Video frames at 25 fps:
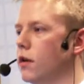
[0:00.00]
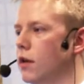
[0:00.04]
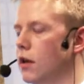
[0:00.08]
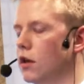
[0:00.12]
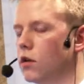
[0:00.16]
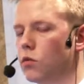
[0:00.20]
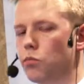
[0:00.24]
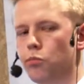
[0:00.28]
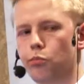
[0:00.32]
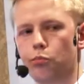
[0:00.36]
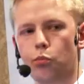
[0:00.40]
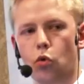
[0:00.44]

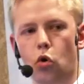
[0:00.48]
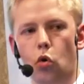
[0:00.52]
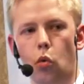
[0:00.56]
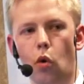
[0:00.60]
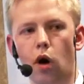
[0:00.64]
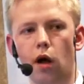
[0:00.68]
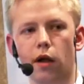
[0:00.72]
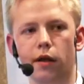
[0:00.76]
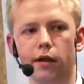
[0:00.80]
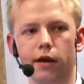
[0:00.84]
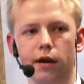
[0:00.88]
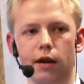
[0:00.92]
get
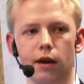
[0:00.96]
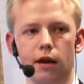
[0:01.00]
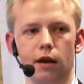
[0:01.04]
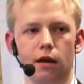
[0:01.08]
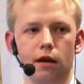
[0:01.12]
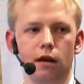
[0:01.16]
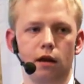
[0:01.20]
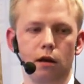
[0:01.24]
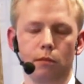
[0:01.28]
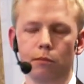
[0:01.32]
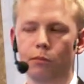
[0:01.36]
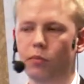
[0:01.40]
quality
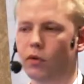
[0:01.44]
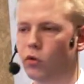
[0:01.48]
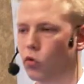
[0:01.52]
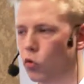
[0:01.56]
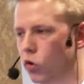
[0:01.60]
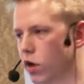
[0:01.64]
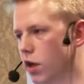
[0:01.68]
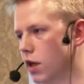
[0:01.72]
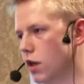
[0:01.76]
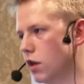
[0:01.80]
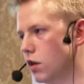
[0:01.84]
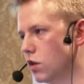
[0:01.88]

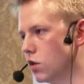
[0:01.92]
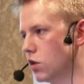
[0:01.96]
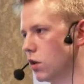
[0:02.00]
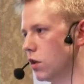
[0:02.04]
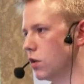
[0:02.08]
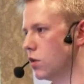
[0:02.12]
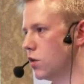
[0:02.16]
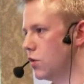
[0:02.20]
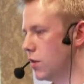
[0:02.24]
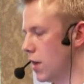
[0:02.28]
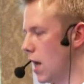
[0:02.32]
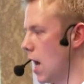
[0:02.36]
employees
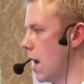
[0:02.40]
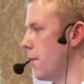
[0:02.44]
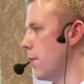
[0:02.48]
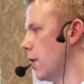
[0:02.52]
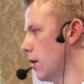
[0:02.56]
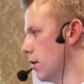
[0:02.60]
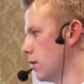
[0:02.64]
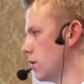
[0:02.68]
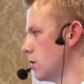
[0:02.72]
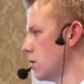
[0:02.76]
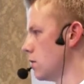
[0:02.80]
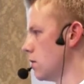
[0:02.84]
at
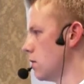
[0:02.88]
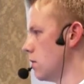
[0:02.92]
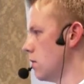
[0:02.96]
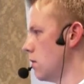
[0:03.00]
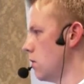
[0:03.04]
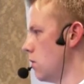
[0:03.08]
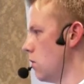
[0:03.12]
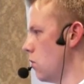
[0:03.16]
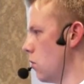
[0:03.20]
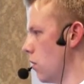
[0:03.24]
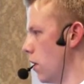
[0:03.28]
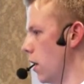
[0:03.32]
Zabbix,
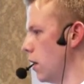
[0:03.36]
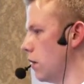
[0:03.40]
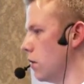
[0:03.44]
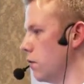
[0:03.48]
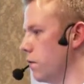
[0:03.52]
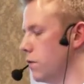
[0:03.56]
right?